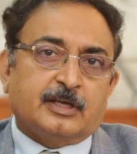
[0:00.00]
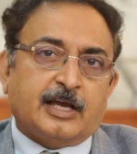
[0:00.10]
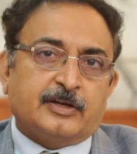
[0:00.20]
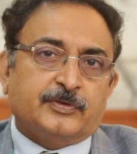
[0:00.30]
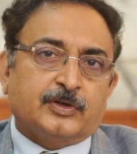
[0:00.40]

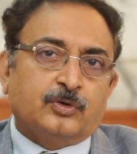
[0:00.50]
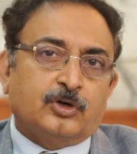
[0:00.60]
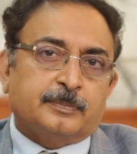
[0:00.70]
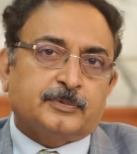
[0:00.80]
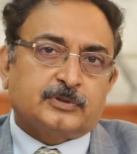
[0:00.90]
and we
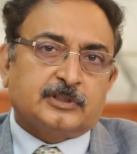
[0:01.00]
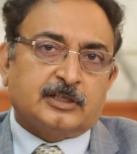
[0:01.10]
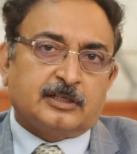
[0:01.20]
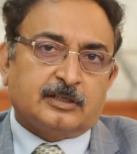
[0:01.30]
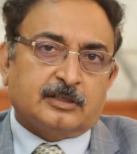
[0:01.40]
go up to
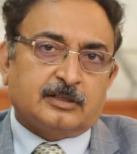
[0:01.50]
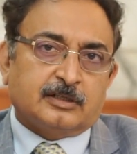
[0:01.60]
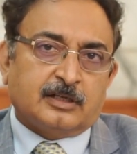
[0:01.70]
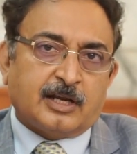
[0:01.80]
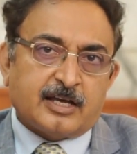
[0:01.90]
the
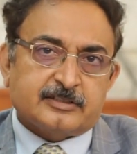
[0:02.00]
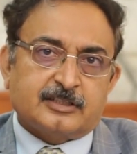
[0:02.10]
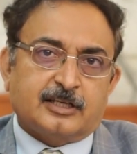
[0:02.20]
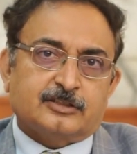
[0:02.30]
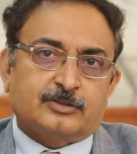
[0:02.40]
last
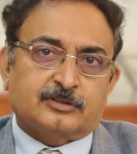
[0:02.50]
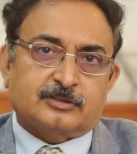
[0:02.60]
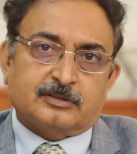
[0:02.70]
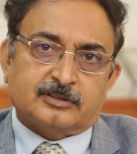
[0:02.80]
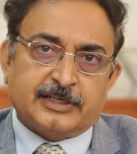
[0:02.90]
stage to
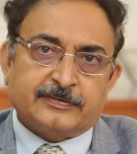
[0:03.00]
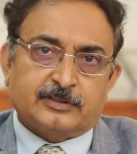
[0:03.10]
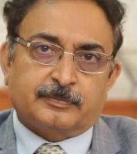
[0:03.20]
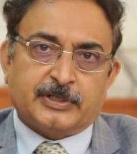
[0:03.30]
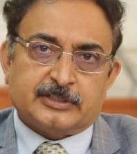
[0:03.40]

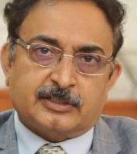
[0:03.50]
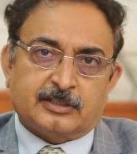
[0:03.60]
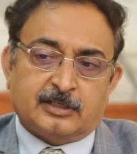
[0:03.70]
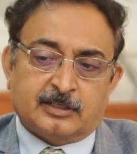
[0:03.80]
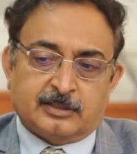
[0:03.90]
save the
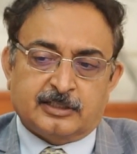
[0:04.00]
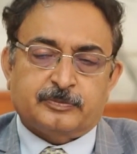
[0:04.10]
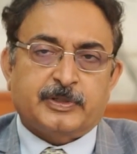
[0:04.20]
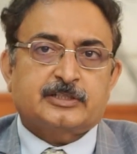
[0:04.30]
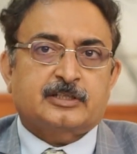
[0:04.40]
patient. And in
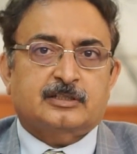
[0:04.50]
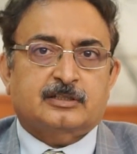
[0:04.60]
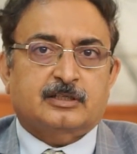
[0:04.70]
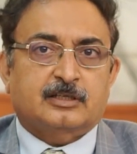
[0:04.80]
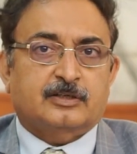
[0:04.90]
this patient,
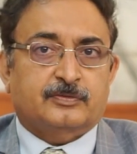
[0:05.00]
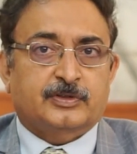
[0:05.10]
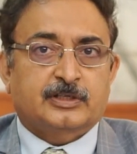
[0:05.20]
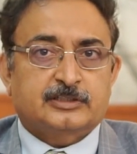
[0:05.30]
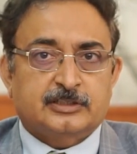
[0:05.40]
uh,
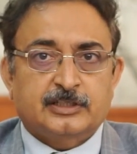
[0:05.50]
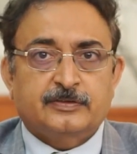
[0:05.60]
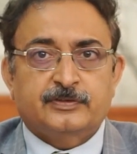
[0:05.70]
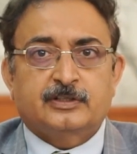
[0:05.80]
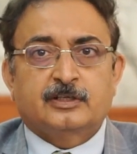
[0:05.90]
we
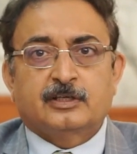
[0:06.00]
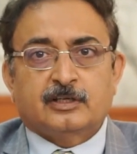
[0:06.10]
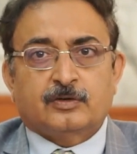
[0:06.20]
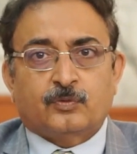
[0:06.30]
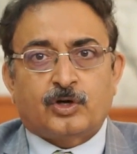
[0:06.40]
achieved
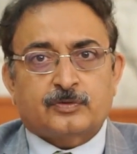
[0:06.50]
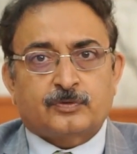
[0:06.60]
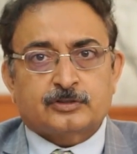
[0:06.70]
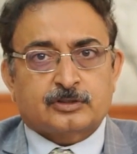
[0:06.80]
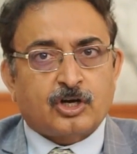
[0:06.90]
what
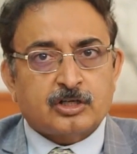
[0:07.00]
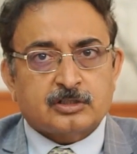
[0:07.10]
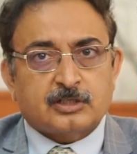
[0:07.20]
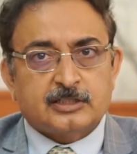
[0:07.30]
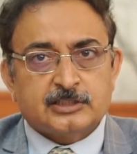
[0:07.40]
was
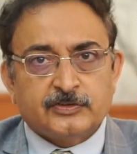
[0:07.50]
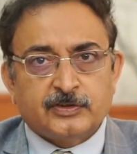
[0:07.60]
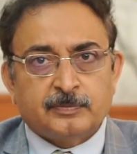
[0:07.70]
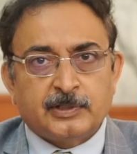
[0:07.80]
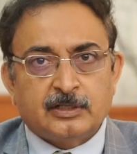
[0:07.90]
not
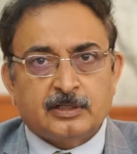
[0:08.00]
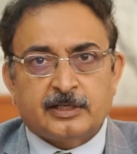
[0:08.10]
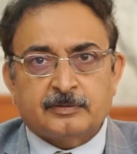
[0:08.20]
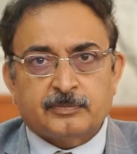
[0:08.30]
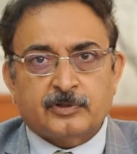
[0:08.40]
achievable
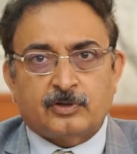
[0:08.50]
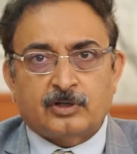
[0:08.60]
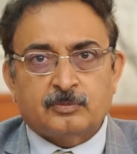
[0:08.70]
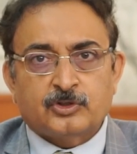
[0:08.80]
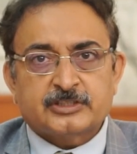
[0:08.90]
in
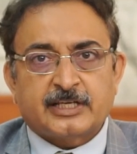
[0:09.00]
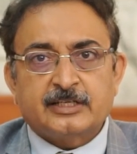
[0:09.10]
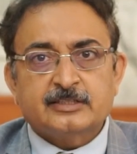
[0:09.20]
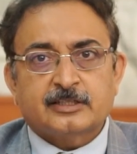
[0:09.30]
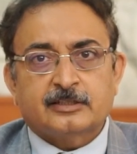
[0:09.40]
almost
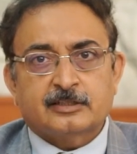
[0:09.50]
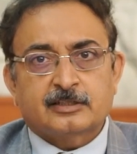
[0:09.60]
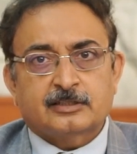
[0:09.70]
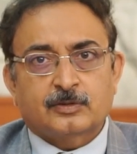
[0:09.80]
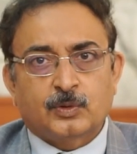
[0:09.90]
any
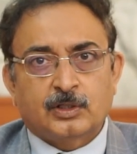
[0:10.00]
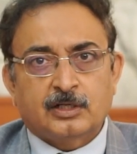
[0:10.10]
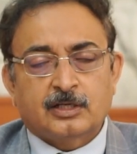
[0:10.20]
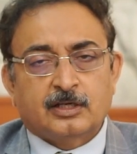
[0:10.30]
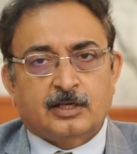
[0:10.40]
center in the world.